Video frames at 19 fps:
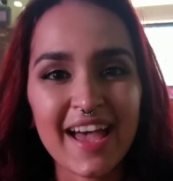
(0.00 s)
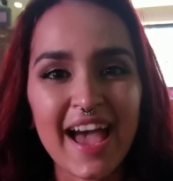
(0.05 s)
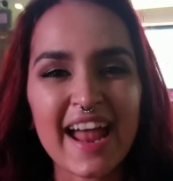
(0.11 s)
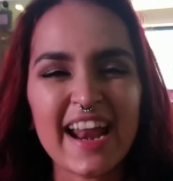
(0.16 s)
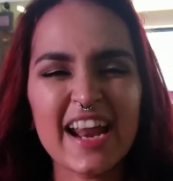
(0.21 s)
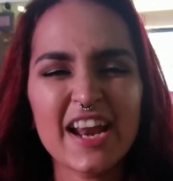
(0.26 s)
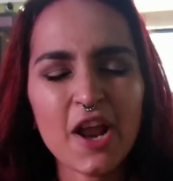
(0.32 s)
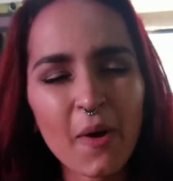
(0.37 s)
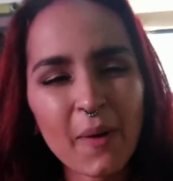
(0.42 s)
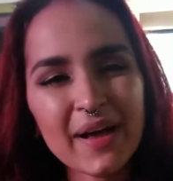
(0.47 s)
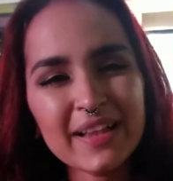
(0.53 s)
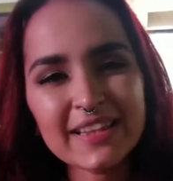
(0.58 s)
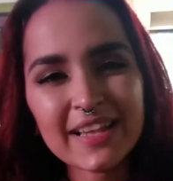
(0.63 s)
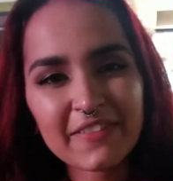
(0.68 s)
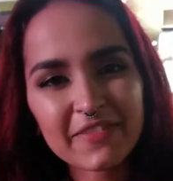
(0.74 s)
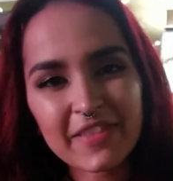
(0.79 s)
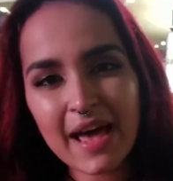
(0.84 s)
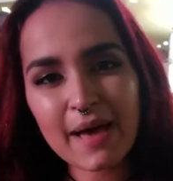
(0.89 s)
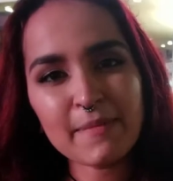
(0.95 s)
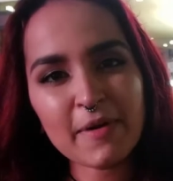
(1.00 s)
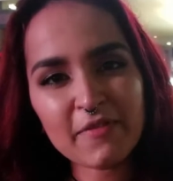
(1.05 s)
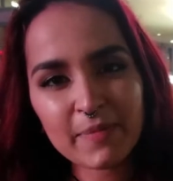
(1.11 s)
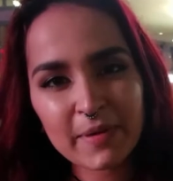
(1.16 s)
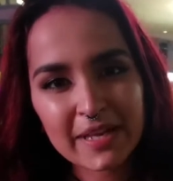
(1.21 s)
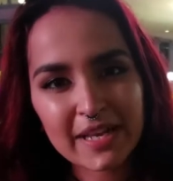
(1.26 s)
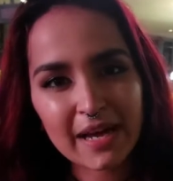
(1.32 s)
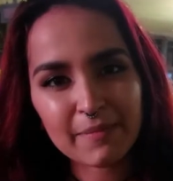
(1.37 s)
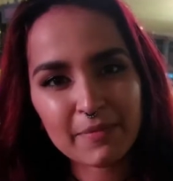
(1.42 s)
And I know I left the
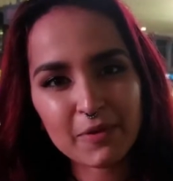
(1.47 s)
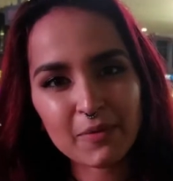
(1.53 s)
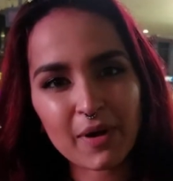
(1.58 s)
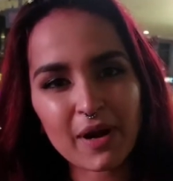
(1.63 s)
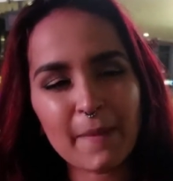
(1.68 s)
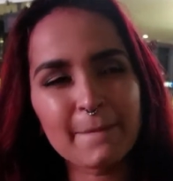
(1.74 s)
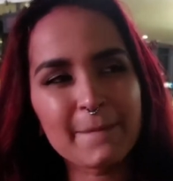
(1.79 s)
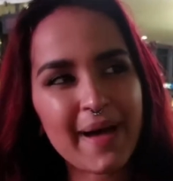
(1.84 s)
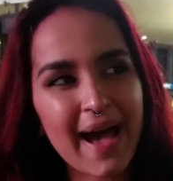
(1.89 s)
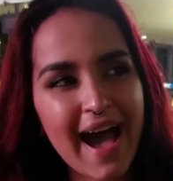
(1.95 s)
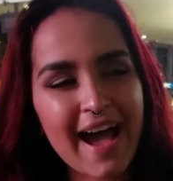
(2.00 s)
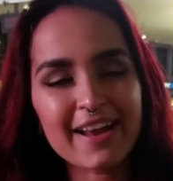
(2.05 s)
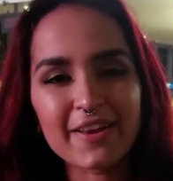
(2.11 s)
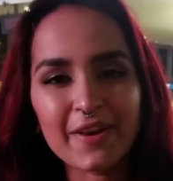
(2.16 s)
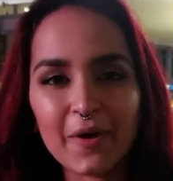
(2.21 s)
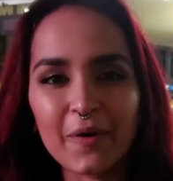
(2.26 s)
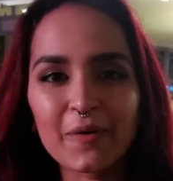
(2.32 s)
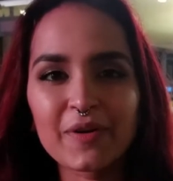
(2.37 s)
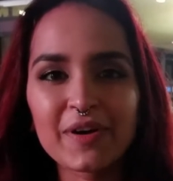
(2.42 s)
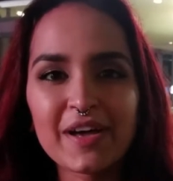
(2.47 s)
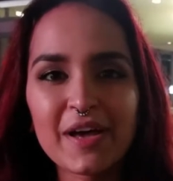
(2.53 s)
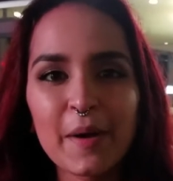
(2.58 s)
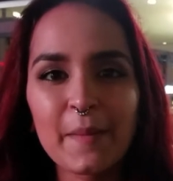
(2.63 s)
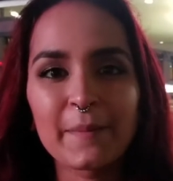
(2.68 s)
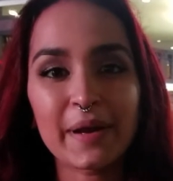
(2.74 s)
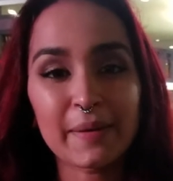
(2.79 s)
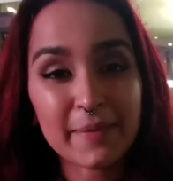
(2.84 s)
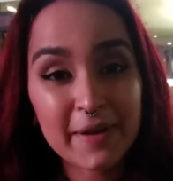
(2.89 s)
MFPW on a bad note,
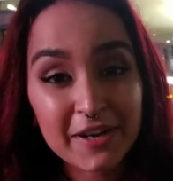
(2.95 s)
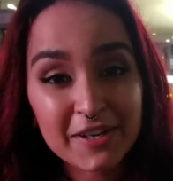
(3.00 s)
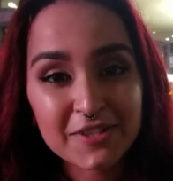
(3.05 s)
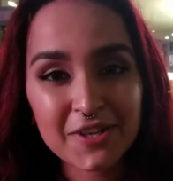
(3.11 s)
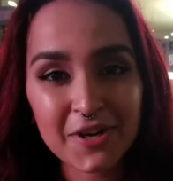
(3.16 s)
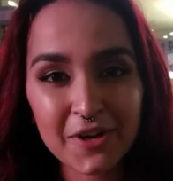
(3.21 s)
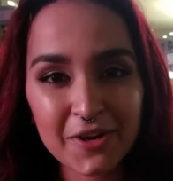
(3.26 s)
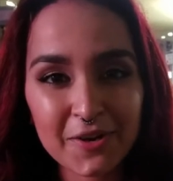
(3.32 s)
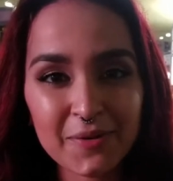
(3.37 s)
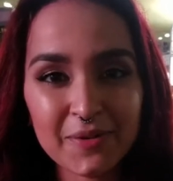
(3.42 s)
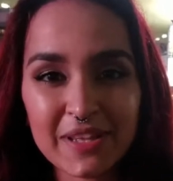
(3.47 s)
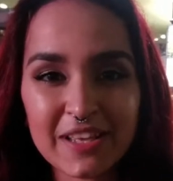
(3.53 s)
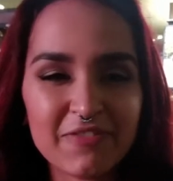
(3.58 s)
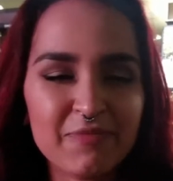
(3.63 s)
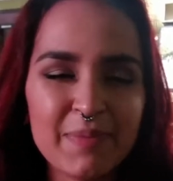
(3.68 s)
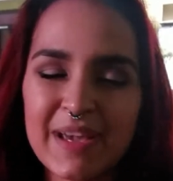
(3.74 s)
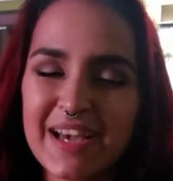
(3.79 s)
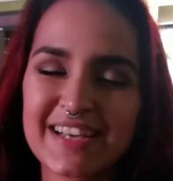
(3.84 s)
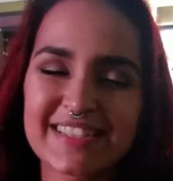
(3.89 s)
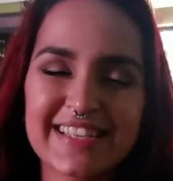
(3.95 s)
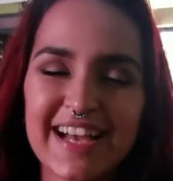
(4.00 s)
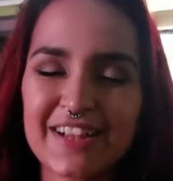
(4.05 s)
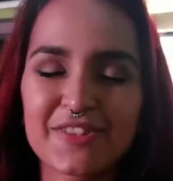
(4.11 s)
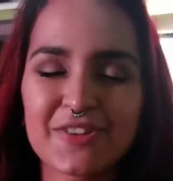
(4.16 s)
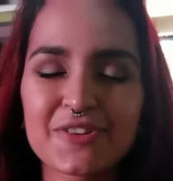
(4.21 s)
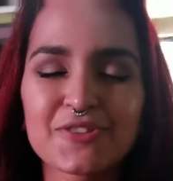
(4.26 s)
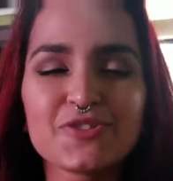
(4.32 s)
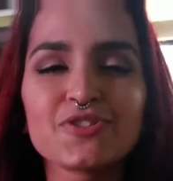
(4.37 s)
but I'm here to turn a new leaf because I
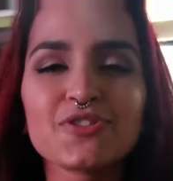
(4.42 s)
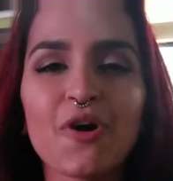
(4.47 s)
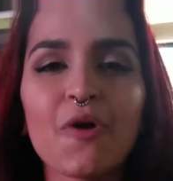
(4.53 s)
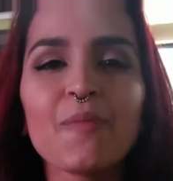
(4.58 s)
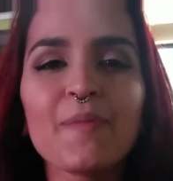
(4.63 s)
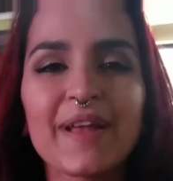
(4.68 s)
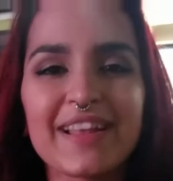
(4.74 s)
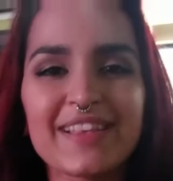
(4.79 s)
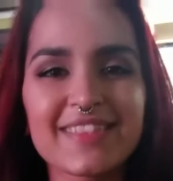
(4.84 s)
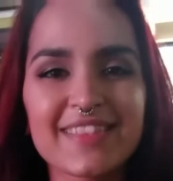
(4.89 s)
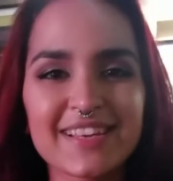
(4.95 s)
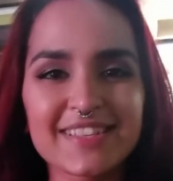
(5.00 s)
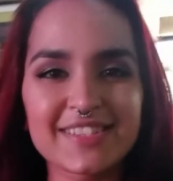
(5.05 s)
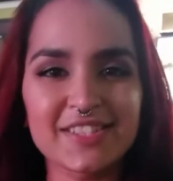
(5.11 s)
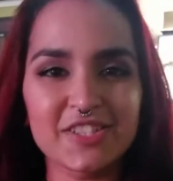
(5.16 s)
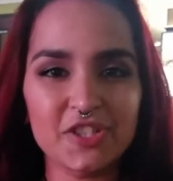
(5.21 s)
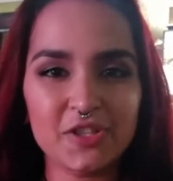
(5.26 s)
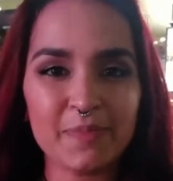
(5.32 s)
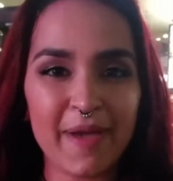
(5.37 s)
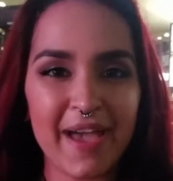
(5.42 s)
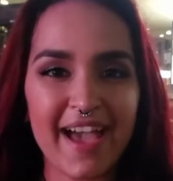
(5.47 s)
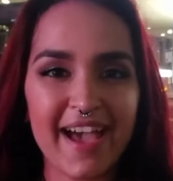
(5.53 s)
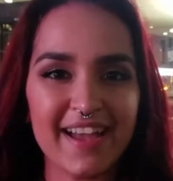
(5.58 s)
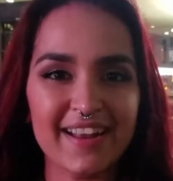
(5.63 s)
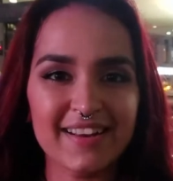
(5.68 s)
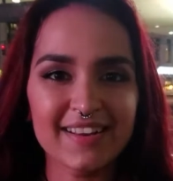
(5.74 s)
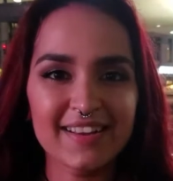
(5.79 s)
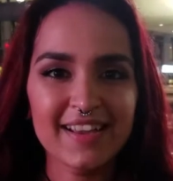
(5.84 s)
learned so many things in
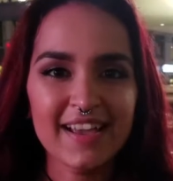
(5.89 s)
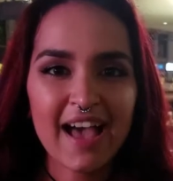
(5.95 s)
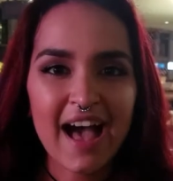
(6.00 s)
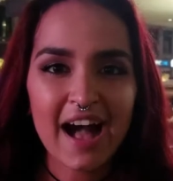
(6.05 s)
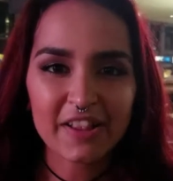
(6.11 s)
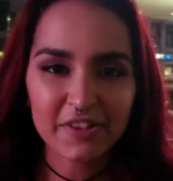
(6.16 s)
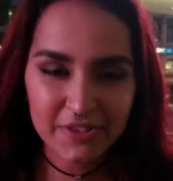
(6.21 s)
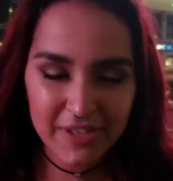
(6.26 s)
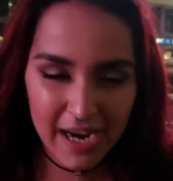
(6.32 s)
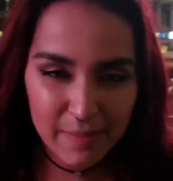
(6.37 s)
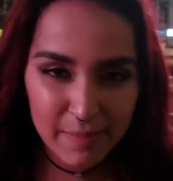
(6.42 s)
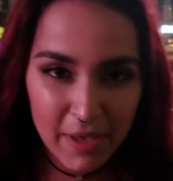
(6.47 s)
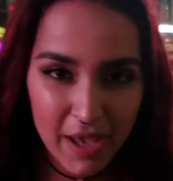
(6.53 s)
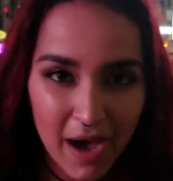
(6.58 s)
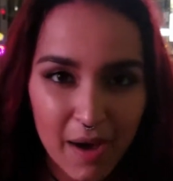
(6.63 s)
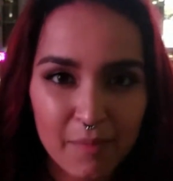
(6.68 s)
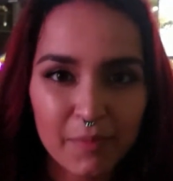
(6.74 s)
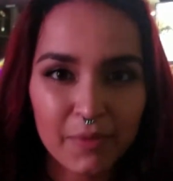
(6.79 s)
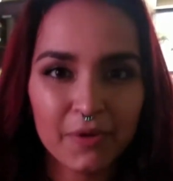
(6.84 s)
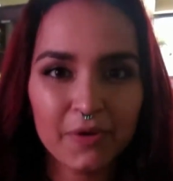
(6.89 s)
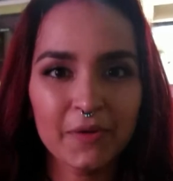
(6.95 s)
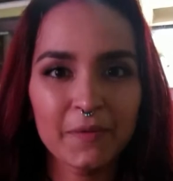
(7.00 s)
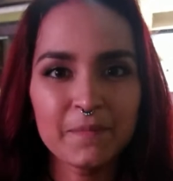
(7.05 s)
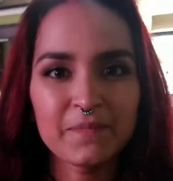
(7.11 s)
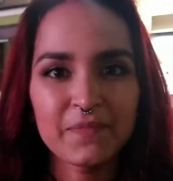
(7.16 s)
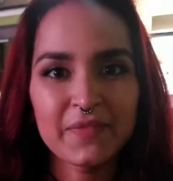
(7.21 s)
Japan. I learned how to be humble,